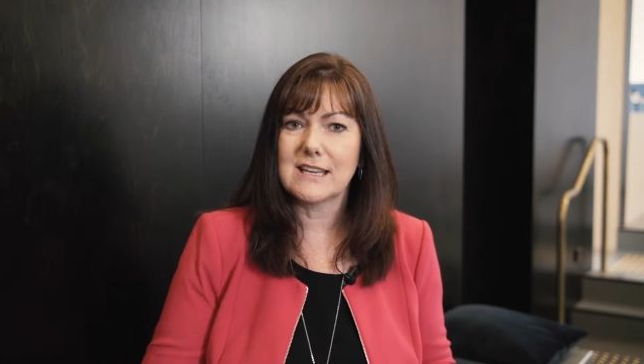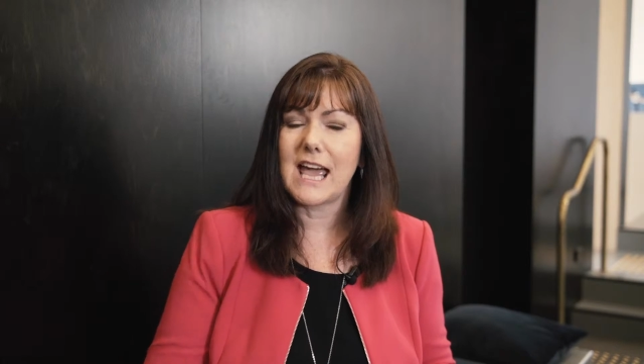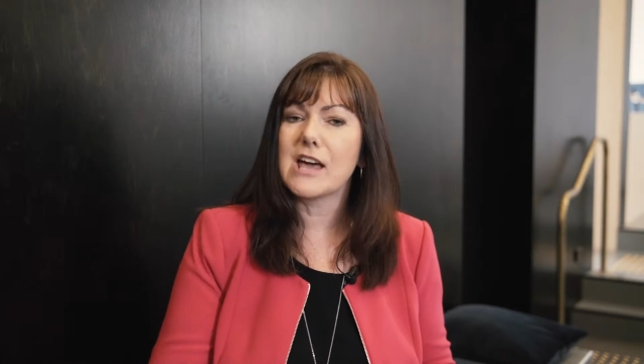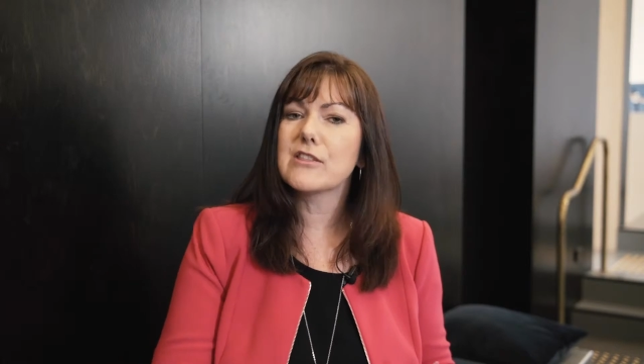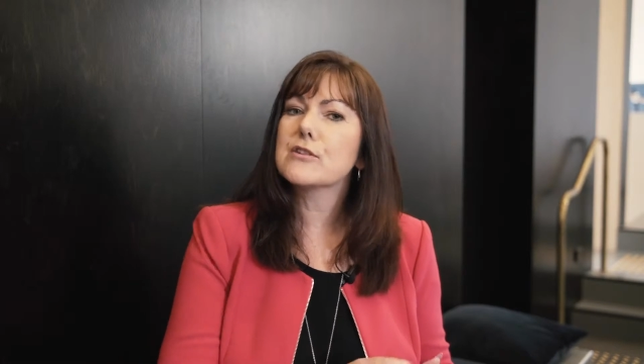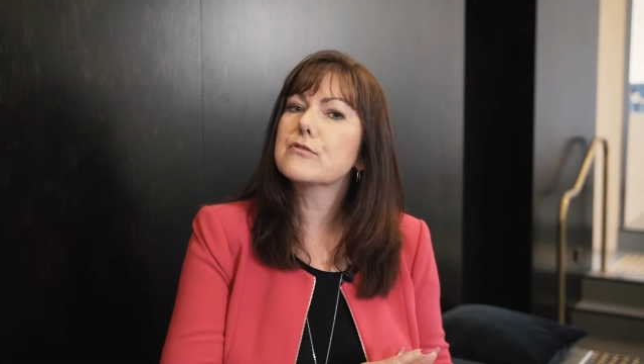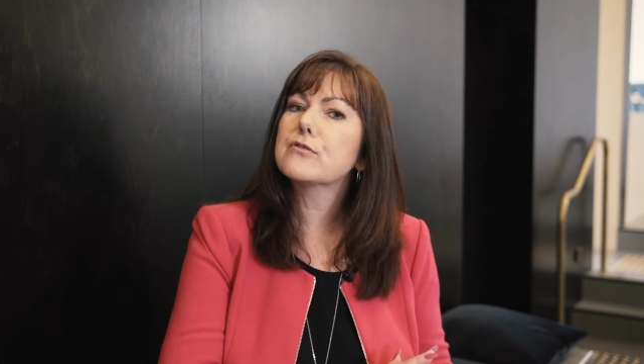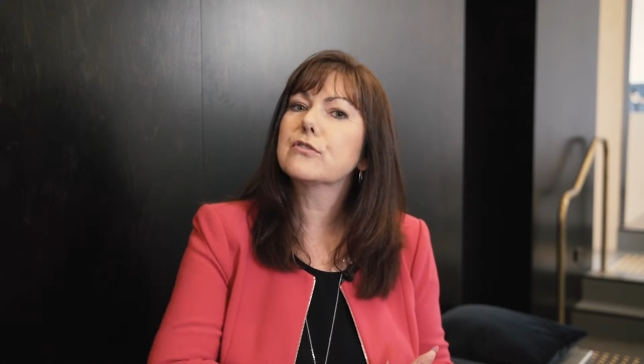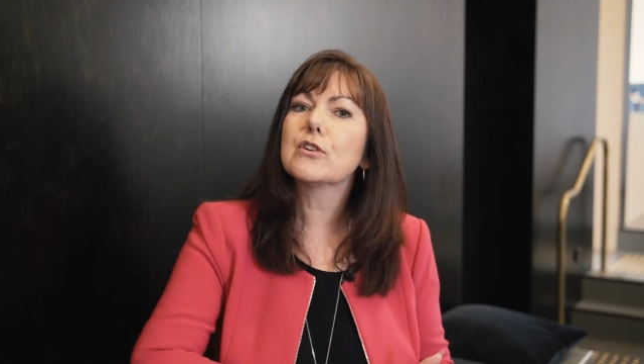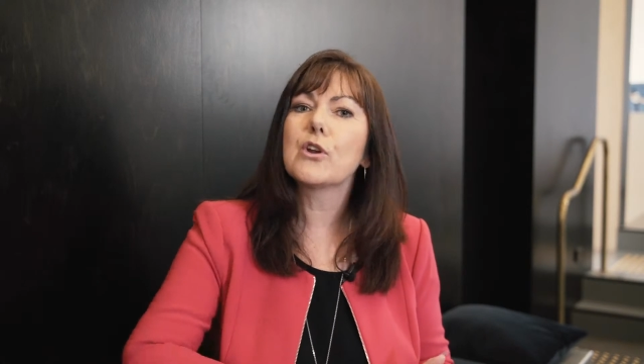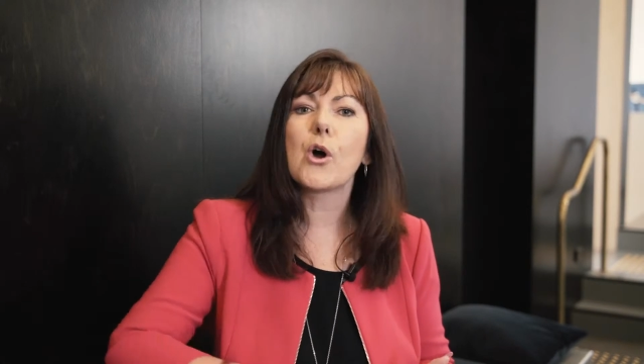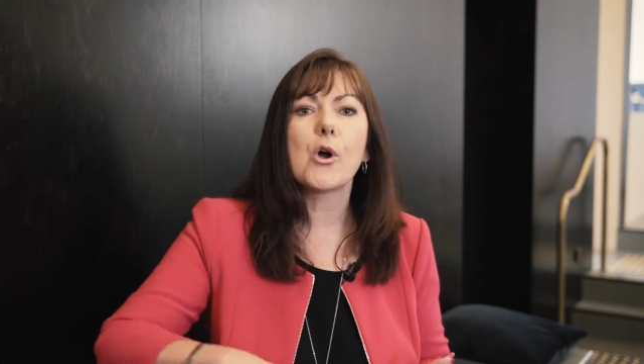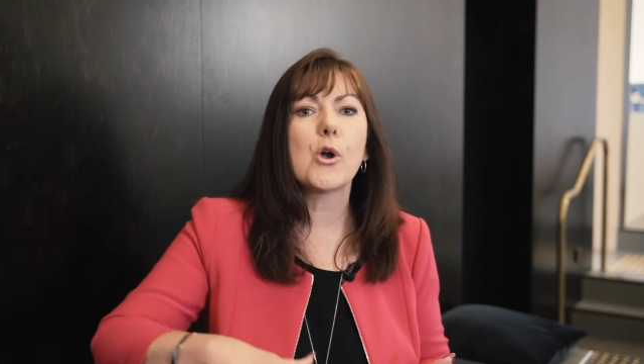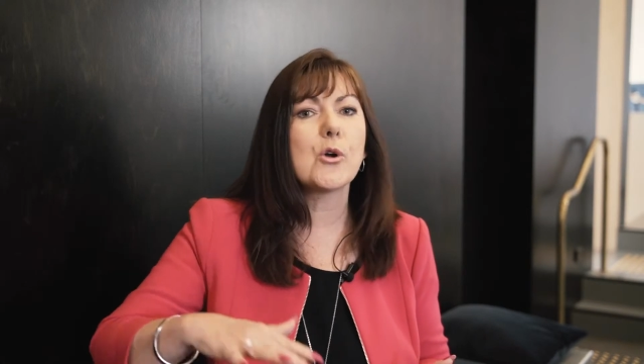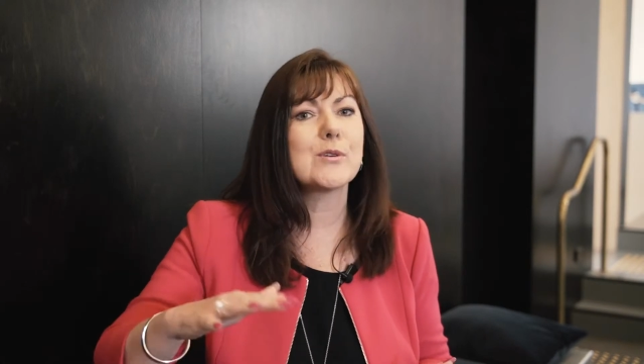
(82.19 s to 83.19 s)
and the
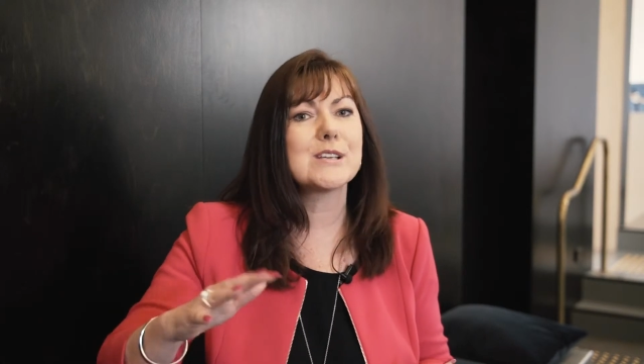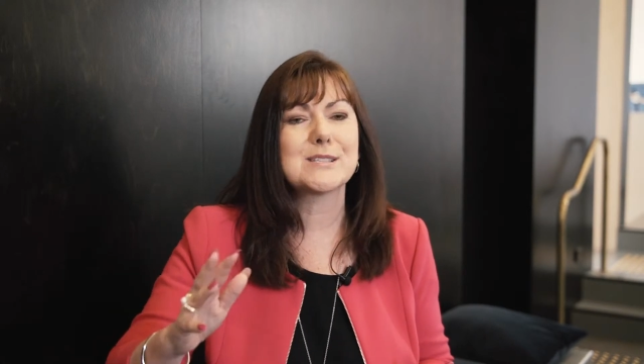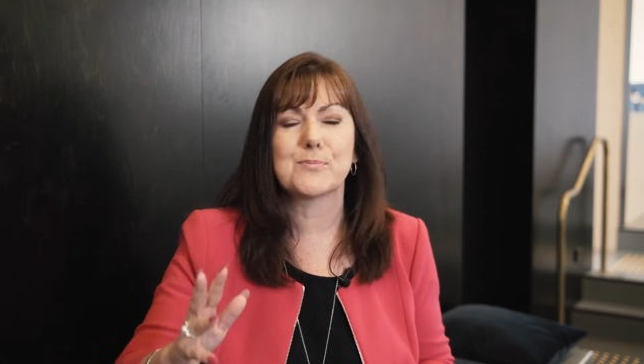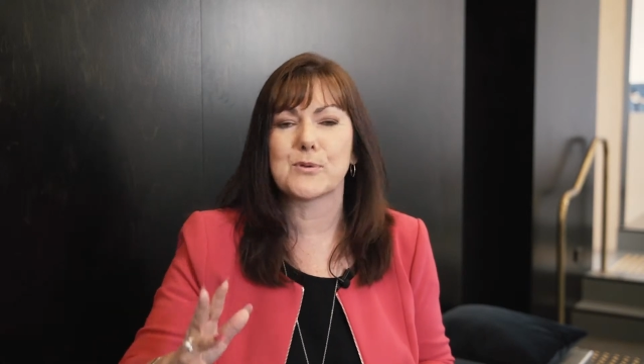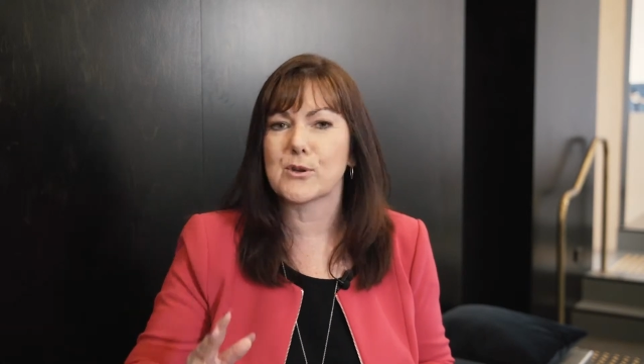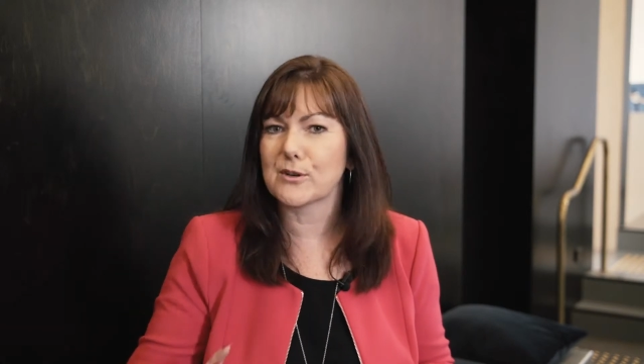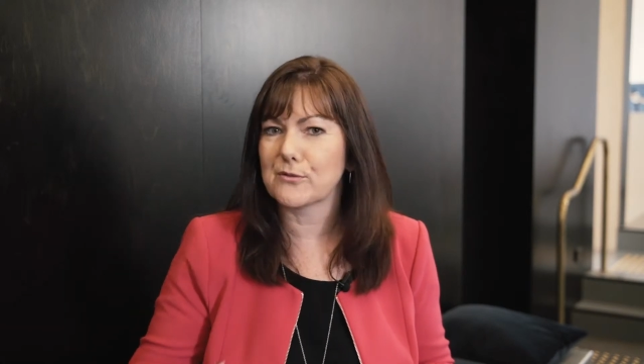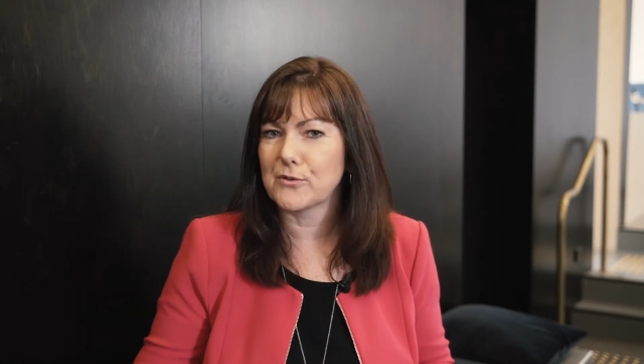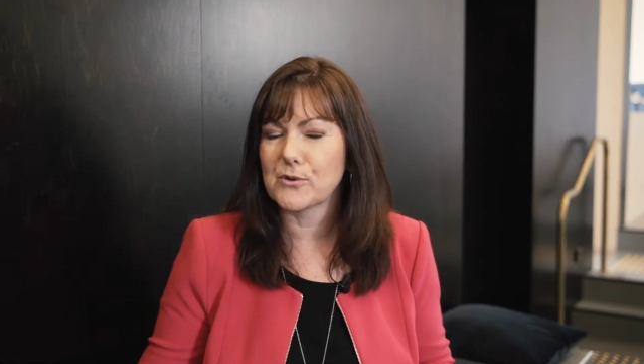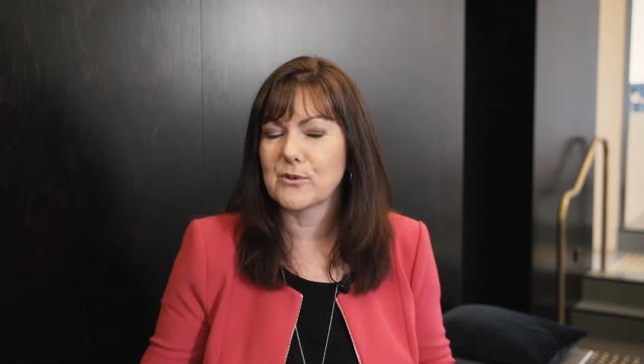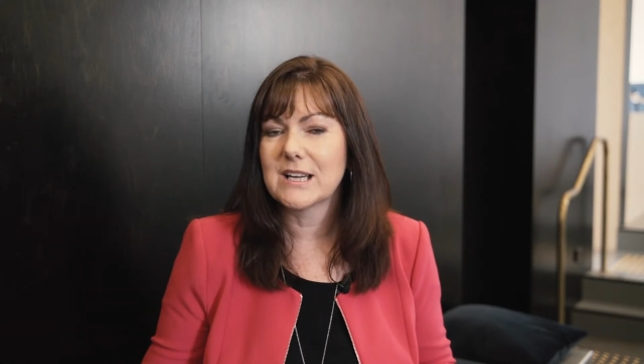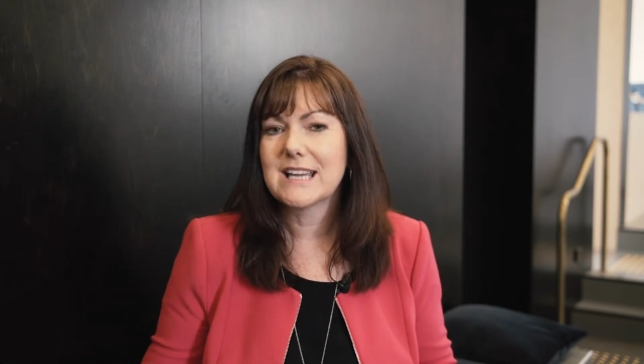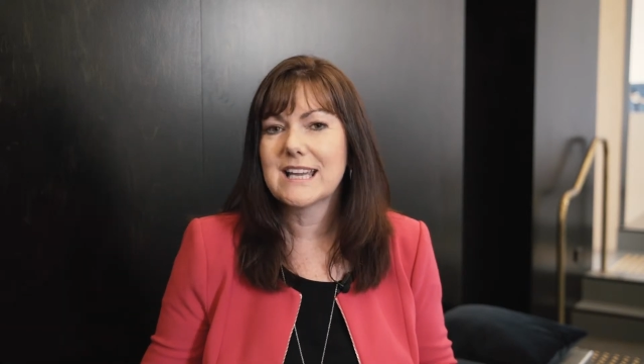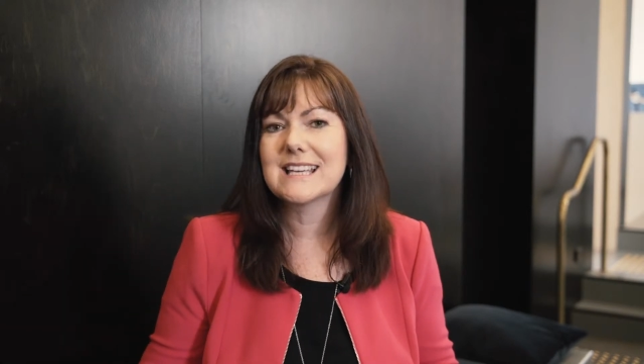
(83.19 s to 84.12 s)
flow is beautiful,